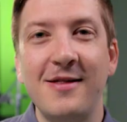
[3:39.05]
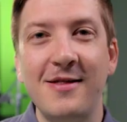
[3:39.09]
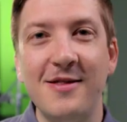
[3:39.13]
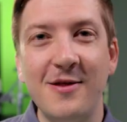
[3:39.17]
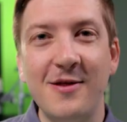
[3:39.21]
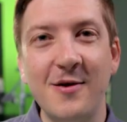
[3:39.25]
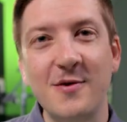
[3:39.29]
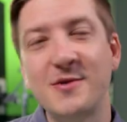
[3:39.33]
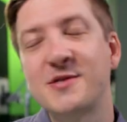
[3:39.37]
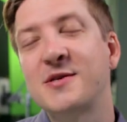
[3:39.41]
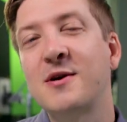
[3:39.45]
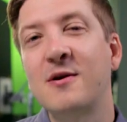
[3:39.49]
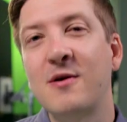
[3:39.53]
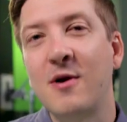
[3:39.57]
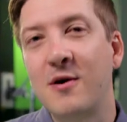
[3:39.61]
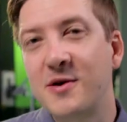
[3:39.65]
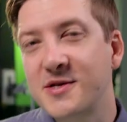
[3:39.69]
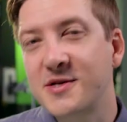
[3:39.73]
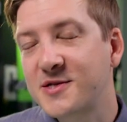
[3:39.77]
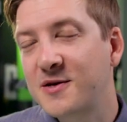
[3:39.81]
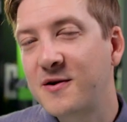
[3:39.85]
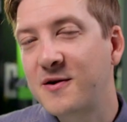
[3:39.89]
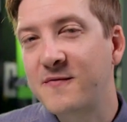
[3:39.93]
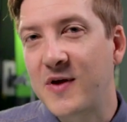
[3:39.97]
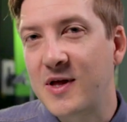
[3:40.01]
Those are
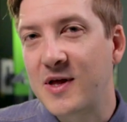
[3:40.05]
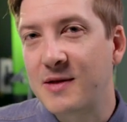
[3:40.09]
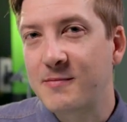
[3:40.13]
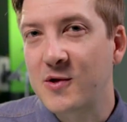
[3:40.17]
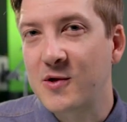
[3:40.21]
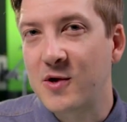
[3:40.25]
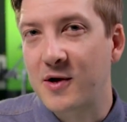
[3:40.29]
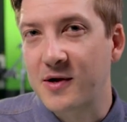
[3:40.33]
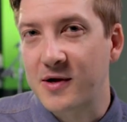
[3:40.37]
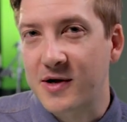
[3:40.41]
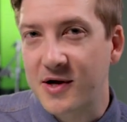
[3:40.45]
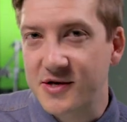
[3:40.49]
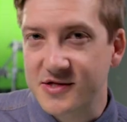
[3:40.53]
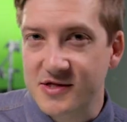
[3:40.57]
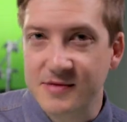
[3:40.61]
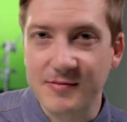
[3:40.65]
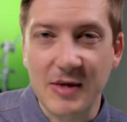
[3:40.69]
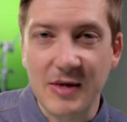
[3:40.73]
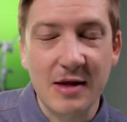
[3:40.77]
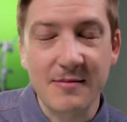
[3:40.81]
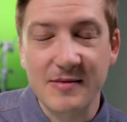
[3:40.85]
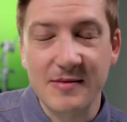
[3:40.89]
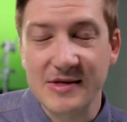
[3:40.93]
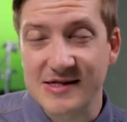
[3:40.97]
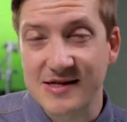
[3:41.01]
also available on
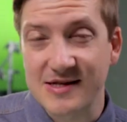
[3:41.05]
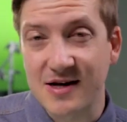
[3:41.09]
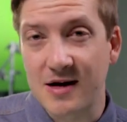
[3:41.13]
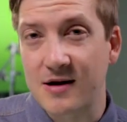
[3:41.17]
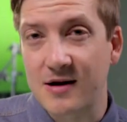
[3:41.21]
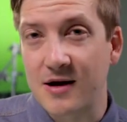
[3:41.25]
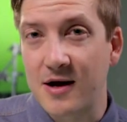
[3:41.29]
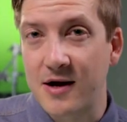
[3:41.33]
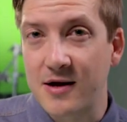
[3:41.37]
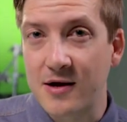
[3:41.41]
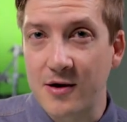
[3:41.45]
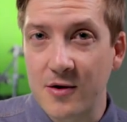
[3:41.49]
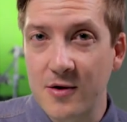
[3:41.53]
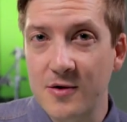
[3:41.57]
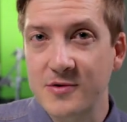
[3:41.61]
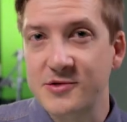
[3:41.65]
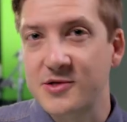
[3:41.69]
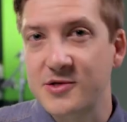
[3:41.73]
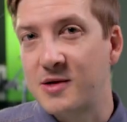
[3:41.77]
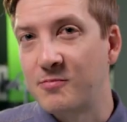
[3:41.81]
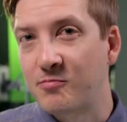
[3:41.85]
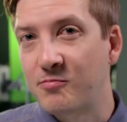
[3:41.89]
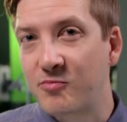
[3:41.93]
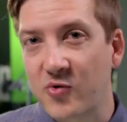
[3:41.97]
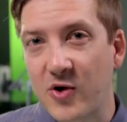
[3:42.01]
customelements.io, so
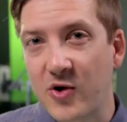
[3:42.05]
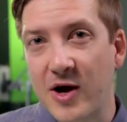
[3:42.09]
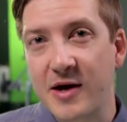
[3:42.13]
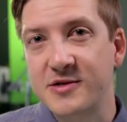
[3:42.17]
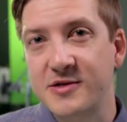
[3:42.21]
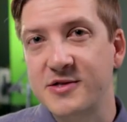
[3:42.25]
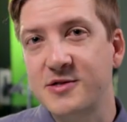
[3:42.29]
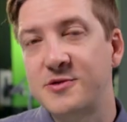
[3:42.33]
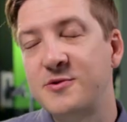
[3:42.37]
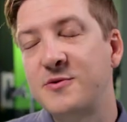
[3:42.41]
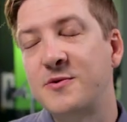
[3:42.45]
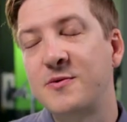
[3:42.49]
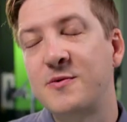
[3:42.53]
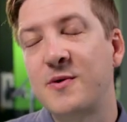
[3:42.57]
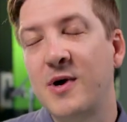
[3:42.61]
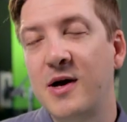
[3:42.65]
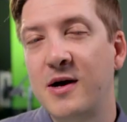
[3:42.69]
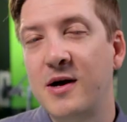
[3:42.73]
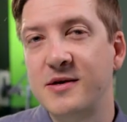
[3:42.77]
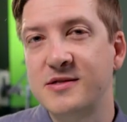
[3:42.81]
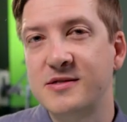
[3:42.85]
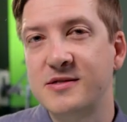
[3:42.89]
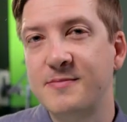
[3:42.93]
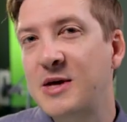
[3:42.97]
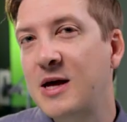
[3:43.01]
you can browse through
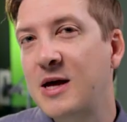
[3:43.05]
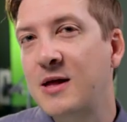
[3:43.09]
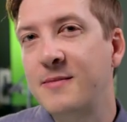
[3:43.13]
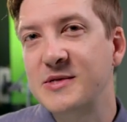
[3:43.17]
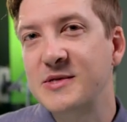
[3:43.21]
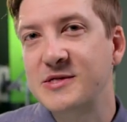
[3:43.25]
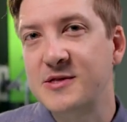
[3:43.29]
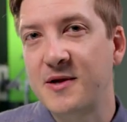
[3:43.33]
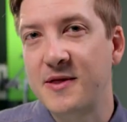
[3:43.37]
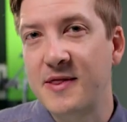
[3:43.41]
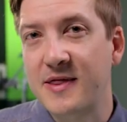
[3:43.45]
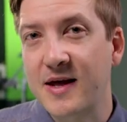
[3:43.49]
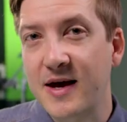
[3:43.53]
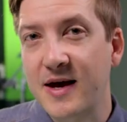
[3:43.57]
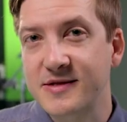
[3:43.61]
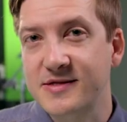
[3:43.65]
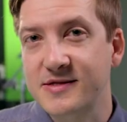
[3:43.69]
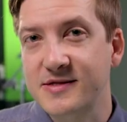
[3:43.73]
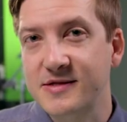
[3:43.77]
uh, some of the elements on that